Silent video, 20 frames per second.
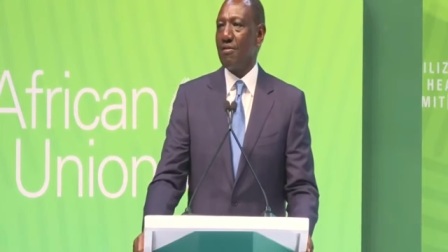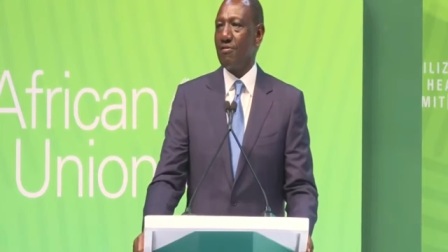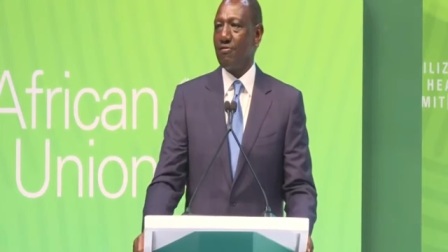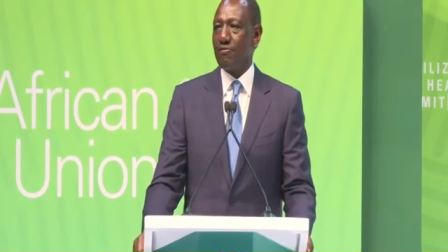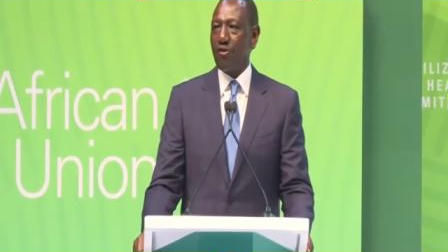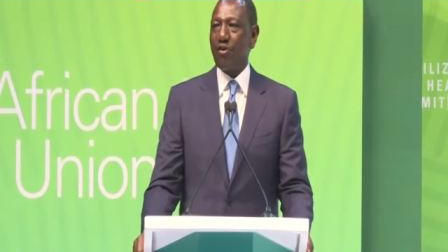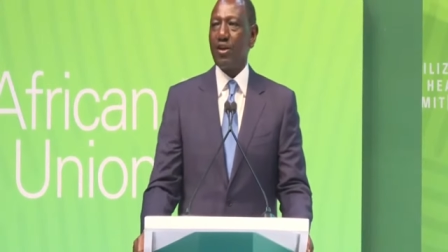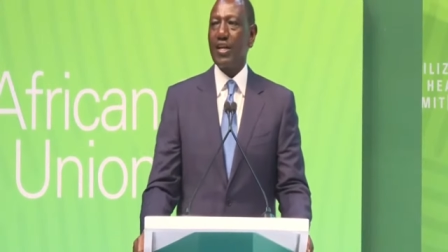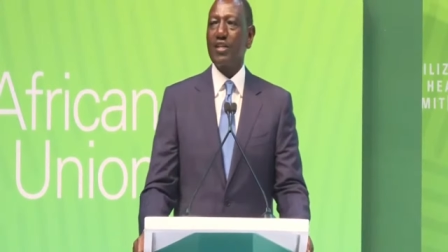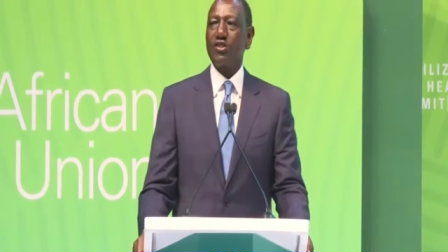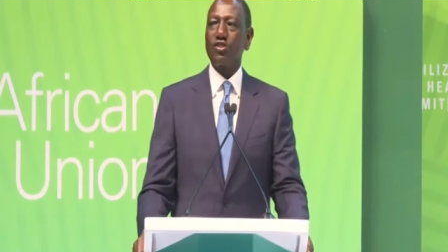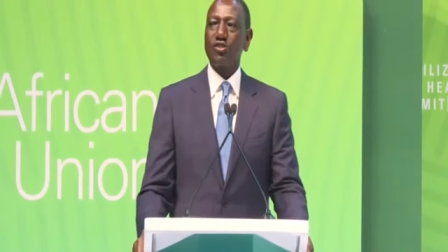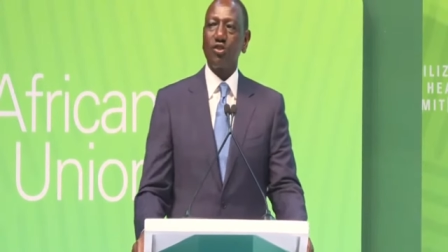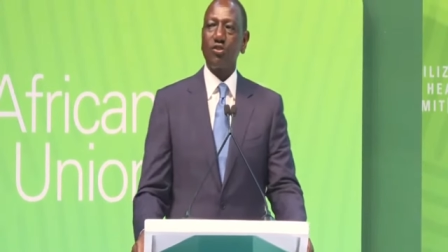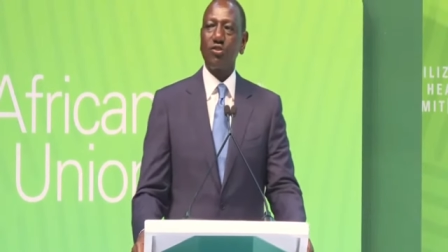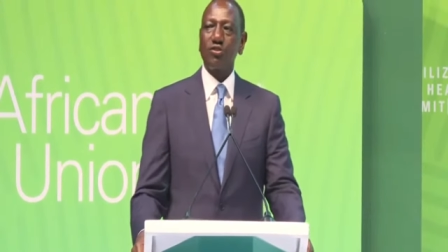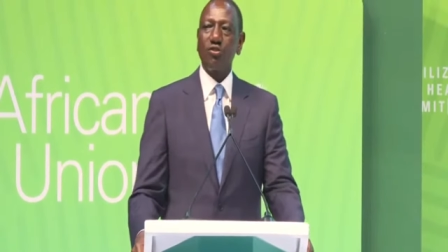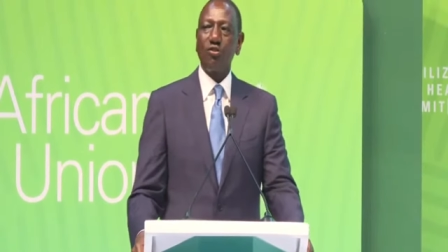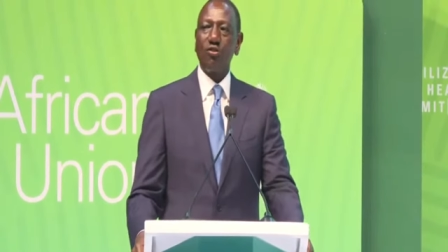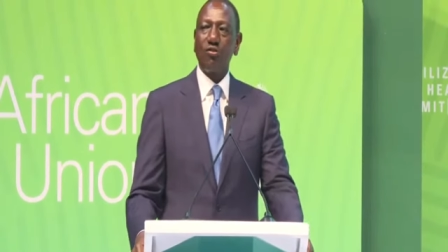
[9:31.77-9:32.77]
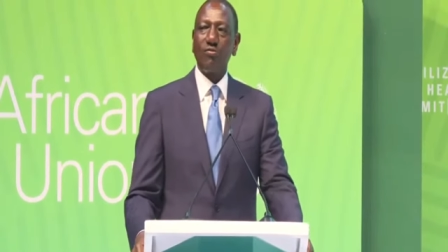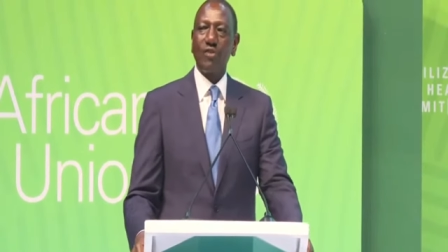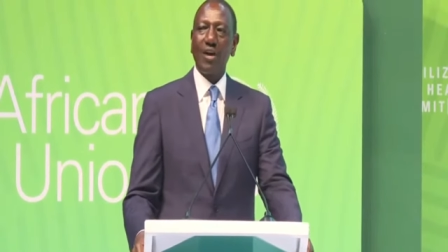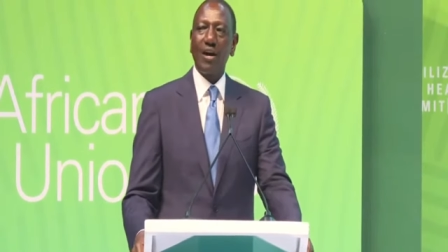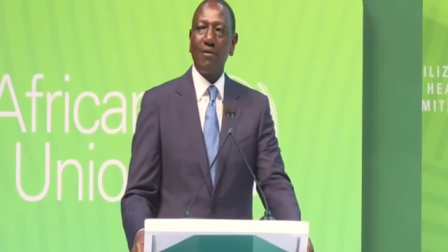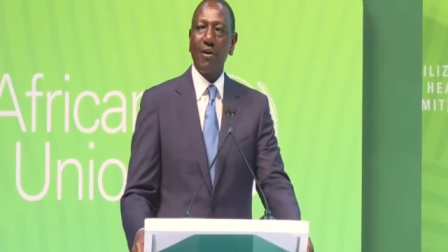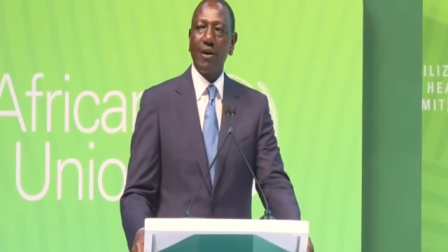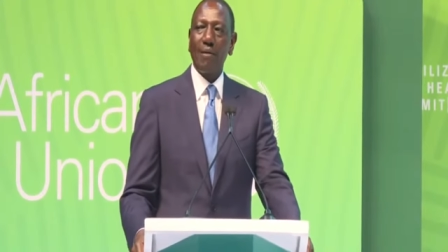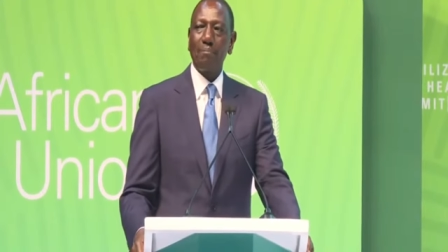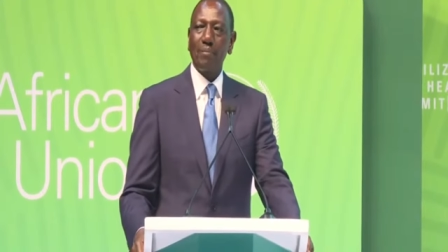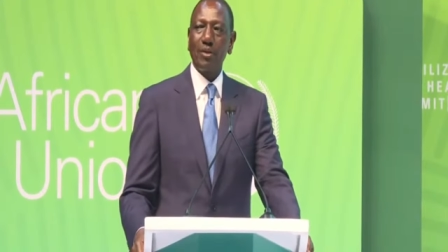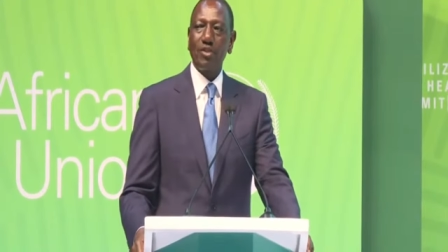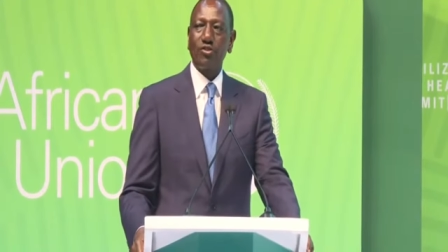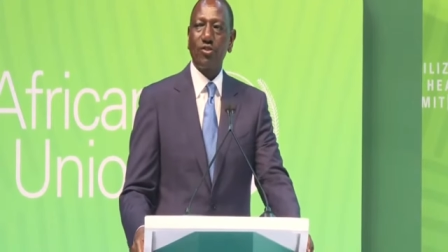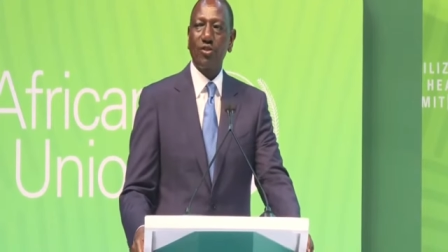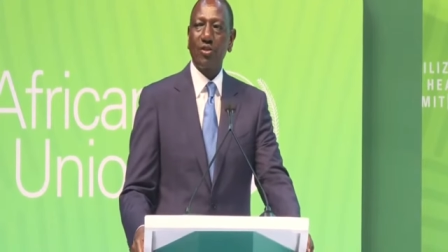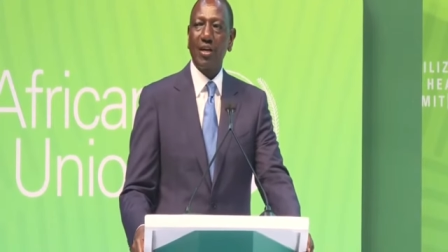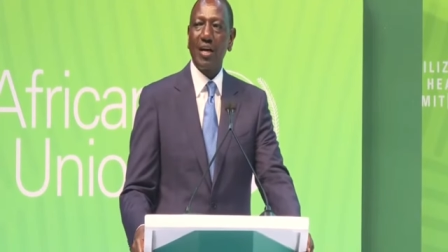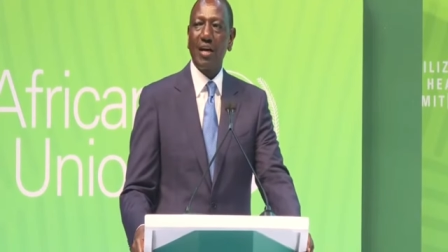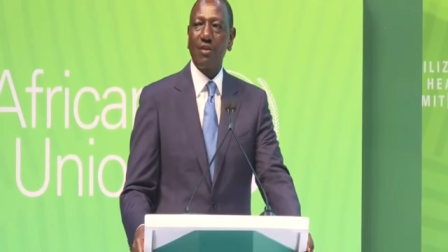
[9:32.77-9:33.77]
falling short of our
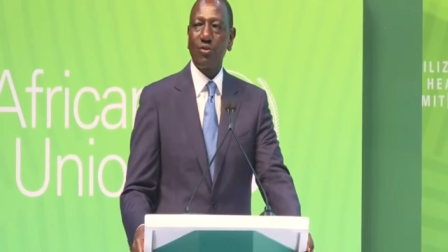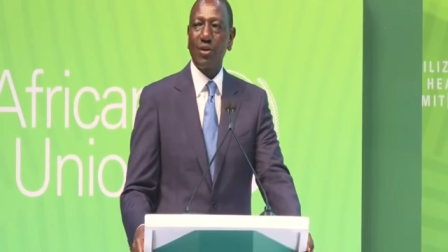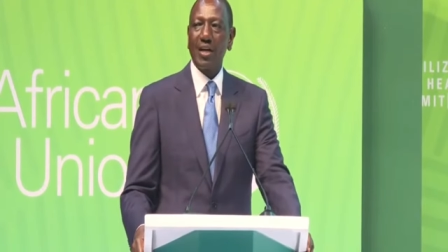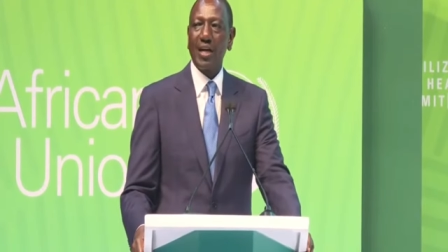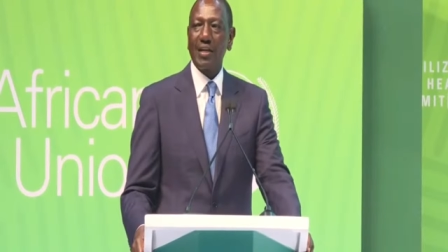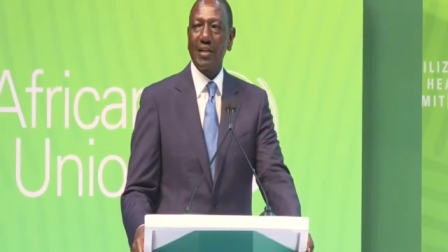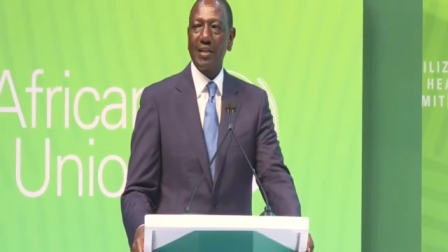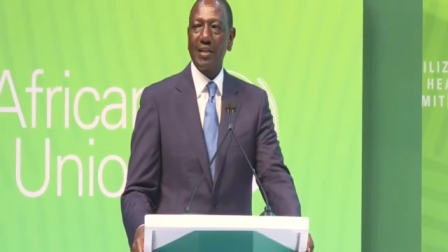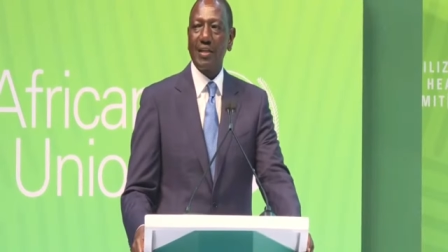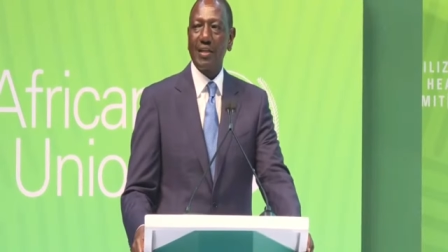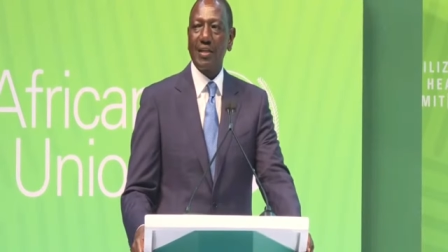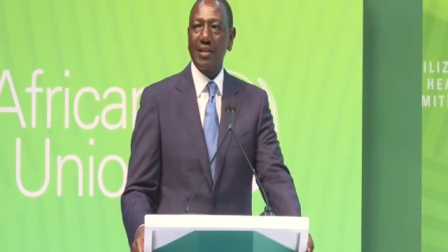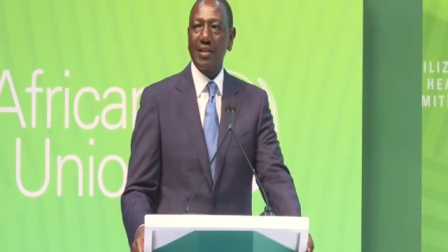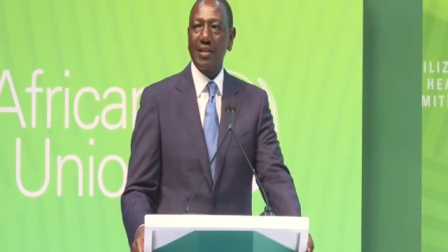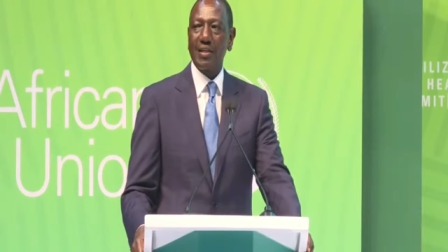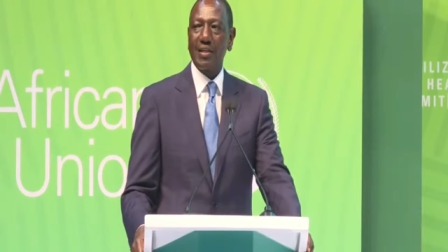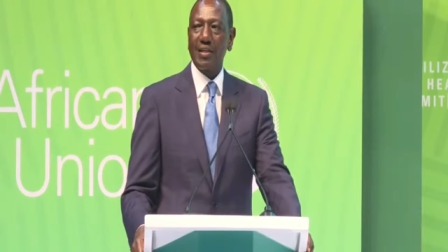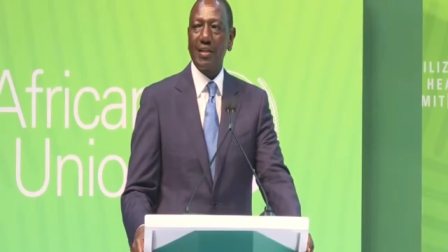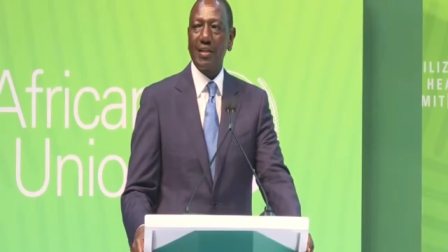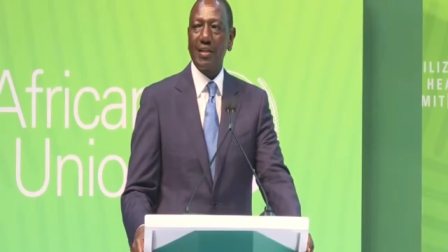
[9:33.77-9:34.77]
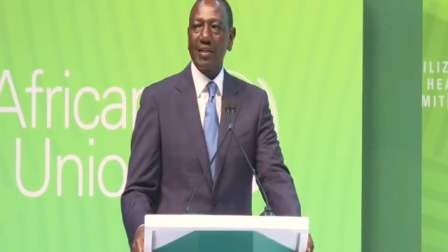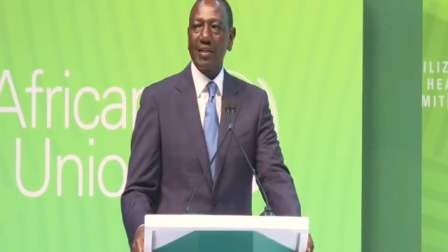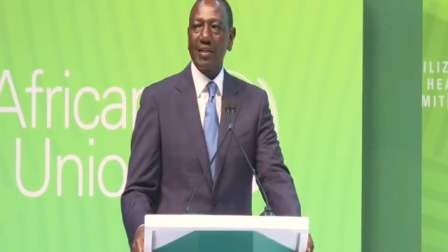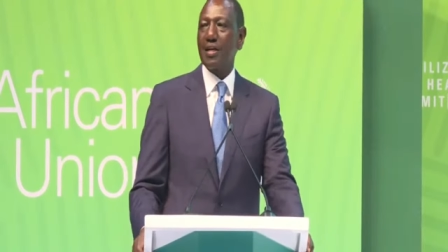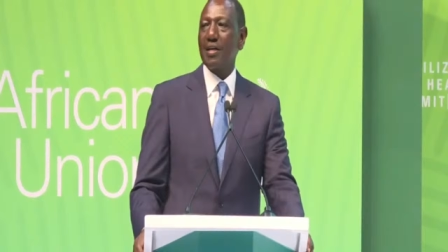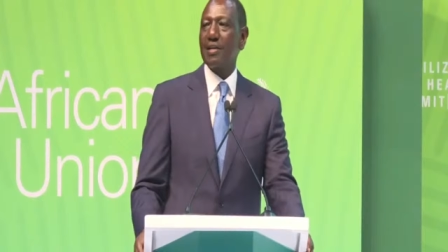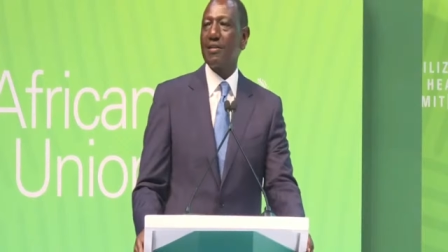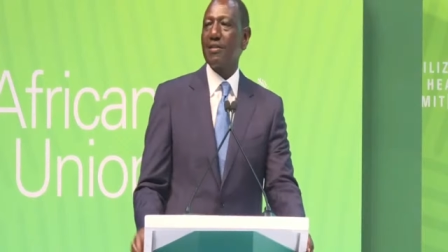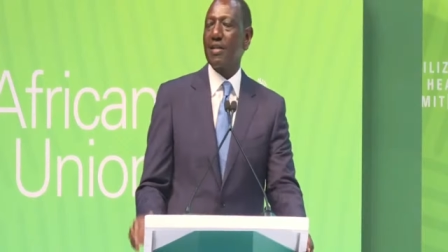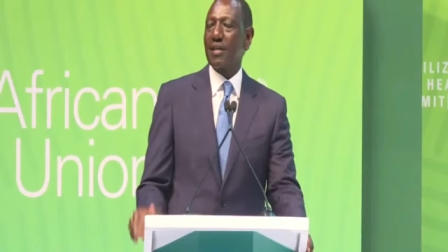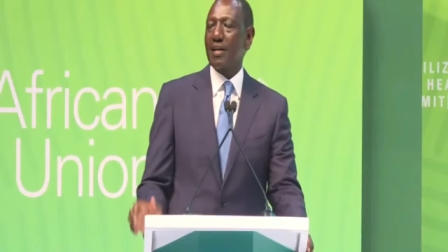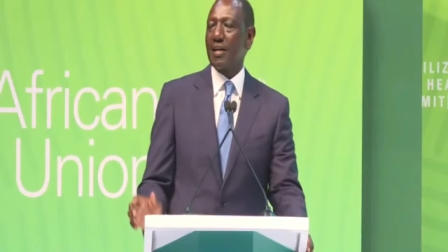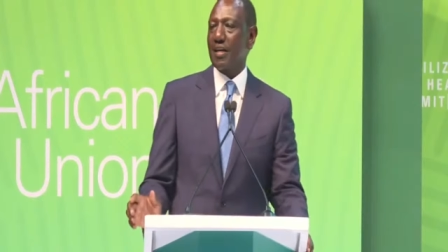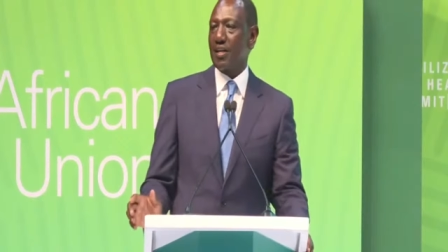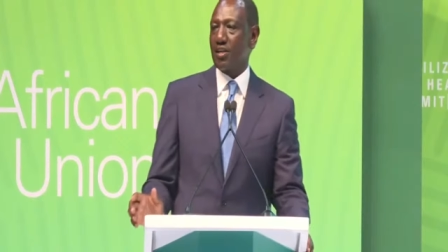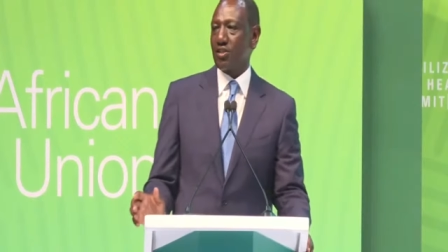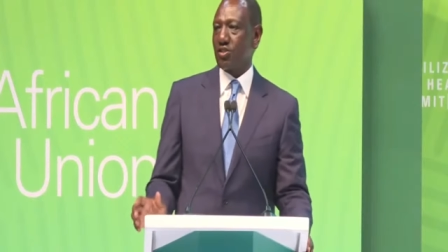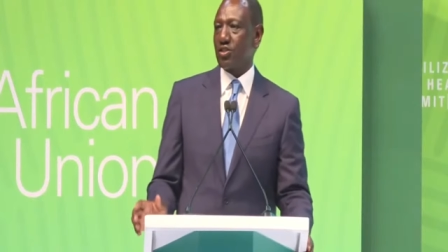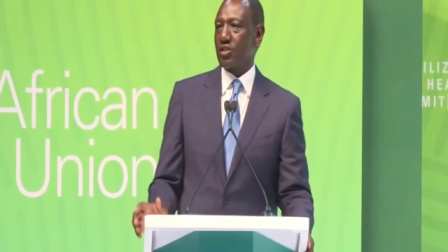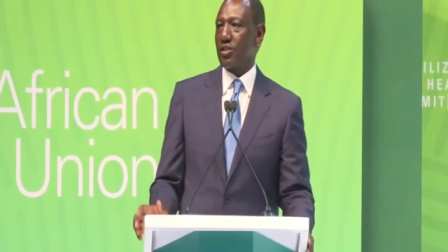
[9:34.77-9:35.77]
ambition outlined in the Abuja
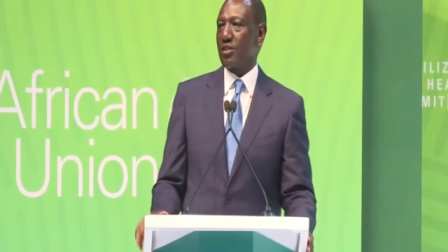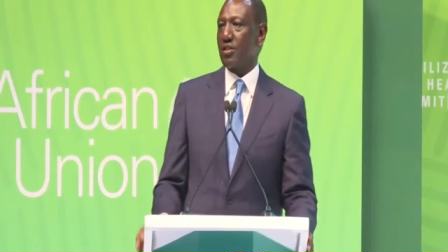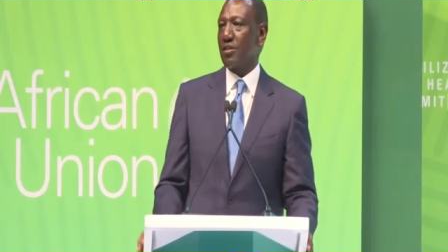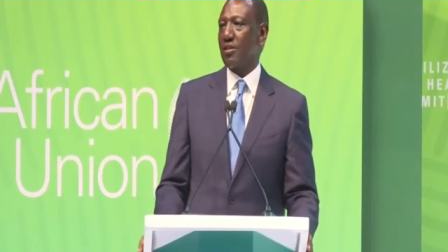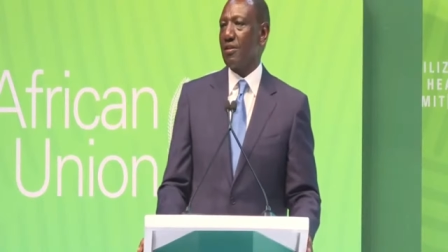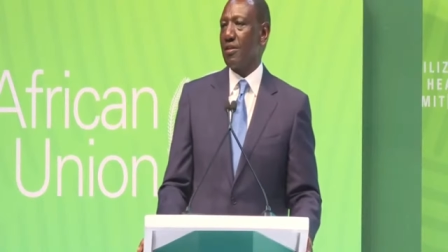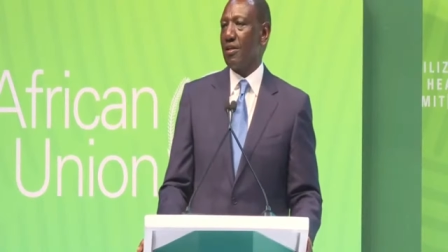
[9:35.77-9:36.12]
Declaration,